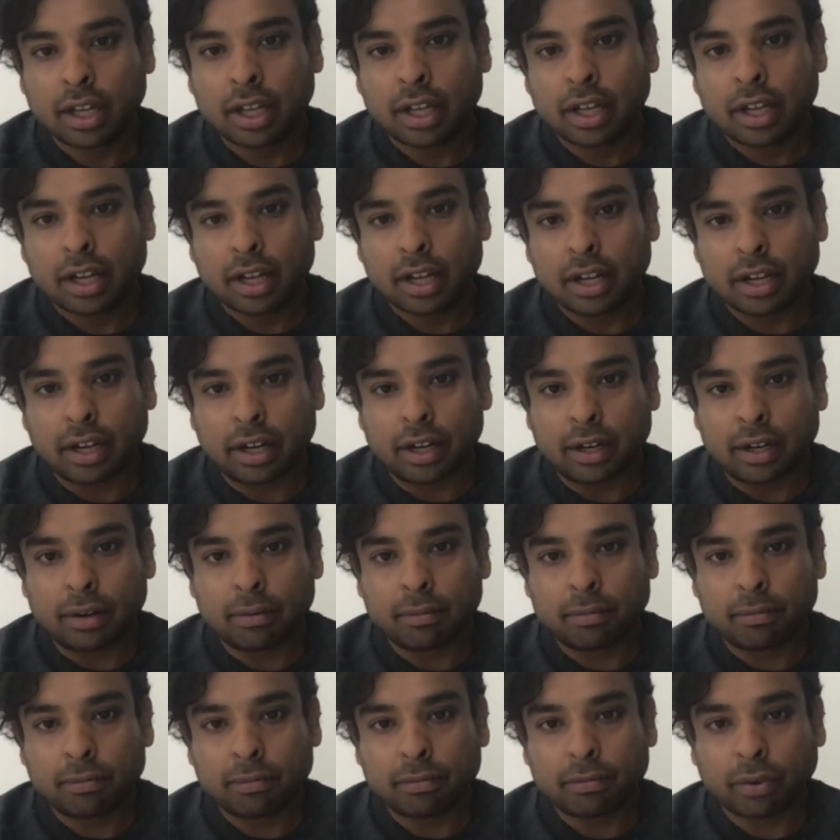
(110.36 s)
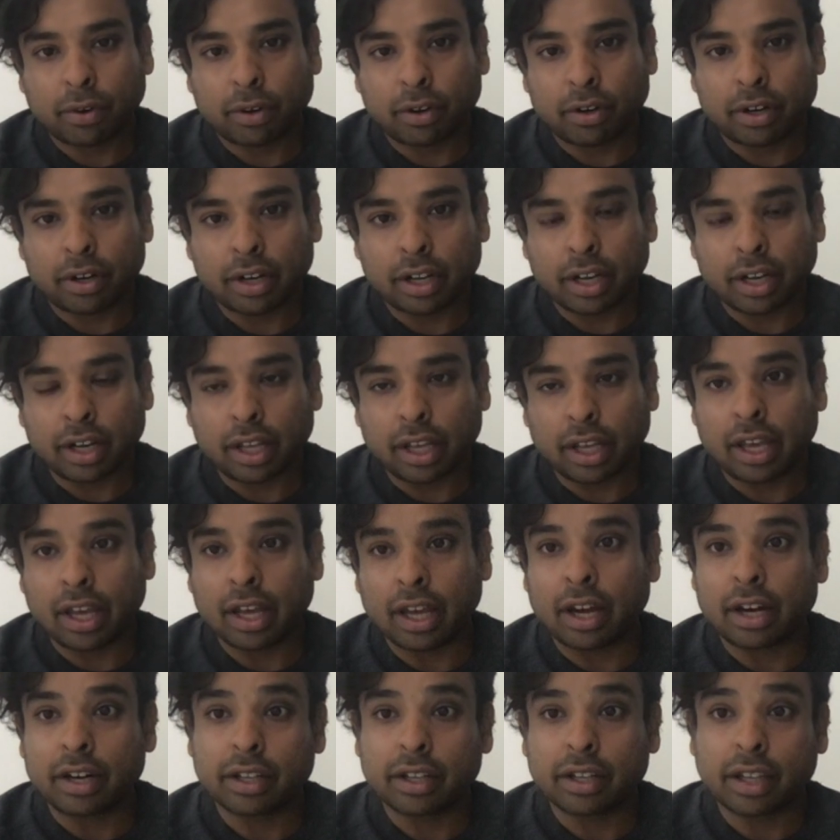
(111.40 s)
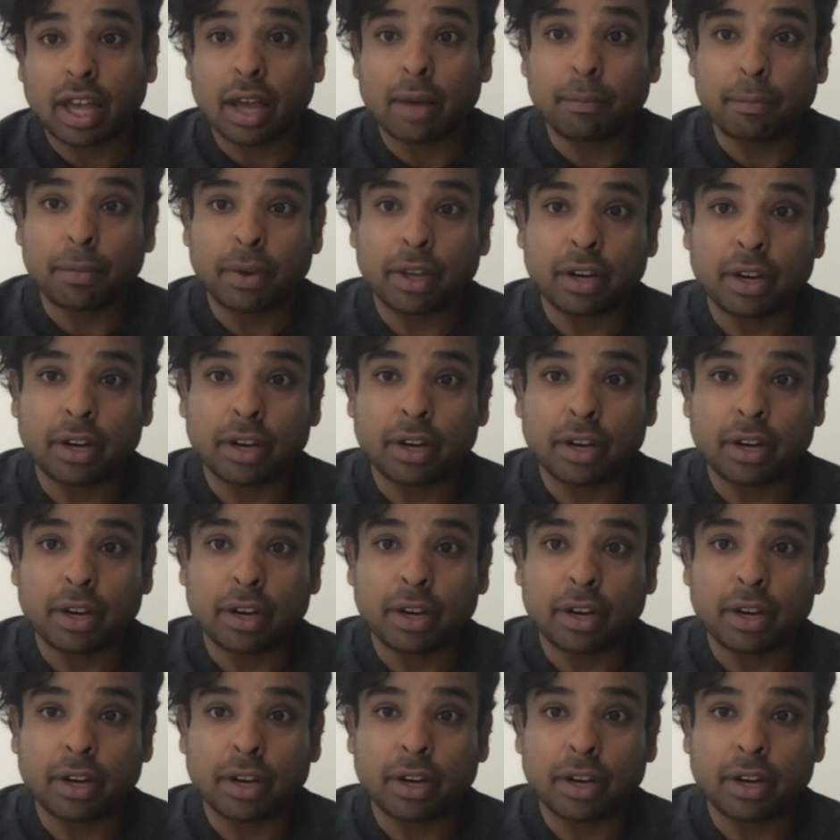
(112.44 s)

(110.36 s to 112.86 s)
um, for an A R campaign.